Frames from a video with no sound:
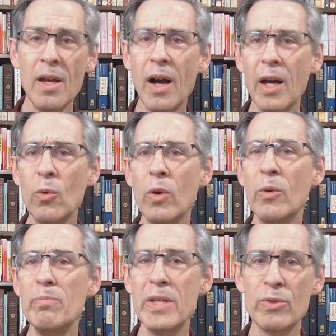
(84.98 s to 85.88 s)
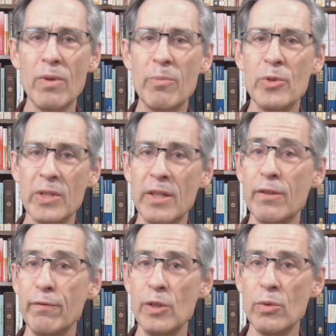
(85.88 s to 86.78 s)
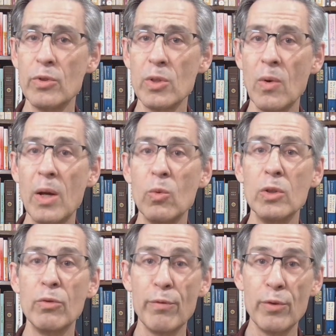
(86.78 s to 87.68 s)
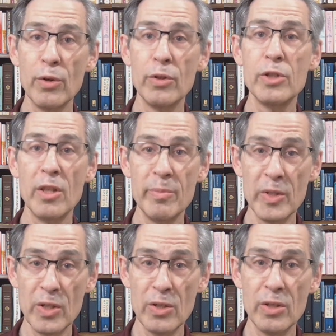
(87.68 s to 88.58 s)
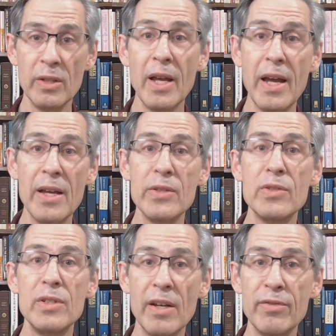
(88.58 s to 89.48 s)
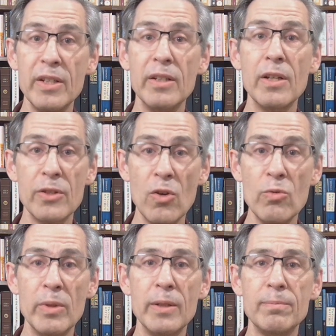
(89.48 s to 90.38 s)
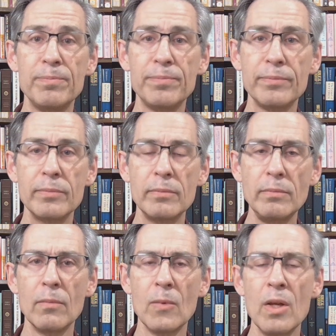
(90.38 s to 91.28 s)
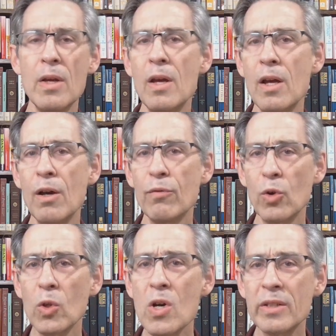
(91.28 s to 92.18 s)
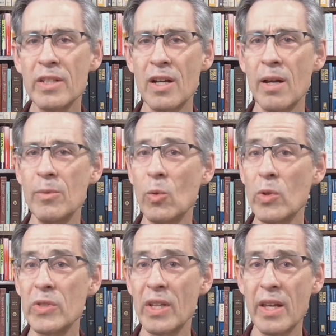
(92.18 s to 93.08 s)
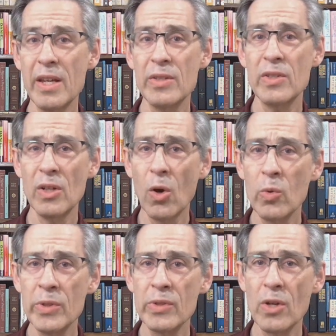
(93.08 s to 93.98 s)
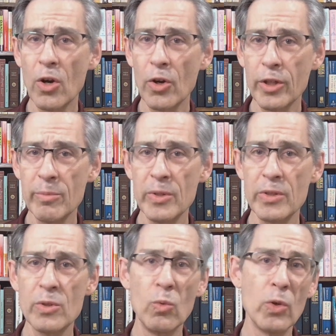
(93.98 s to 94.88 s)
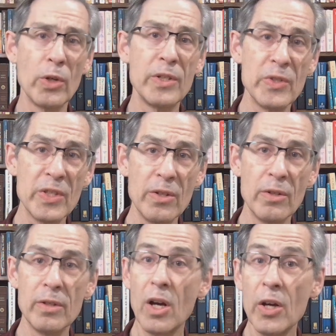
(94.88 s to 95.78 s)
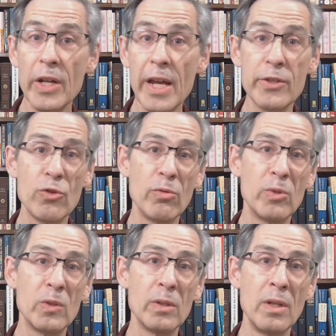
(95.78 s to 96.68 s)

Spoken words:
I don't want to misrepresent the view, so I will refer to the position as definite atonement. For a long time, it was the case that Owen's arguments were considered unanswerable.